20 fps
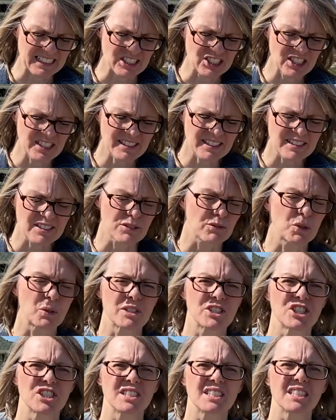Jesus, of
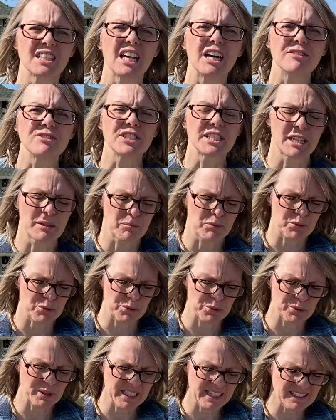course, just loves them
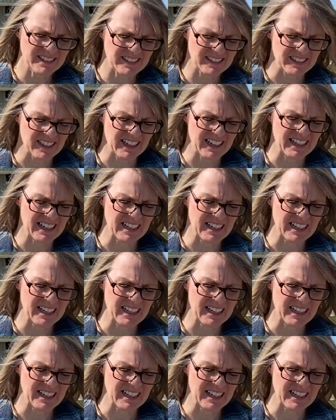through this.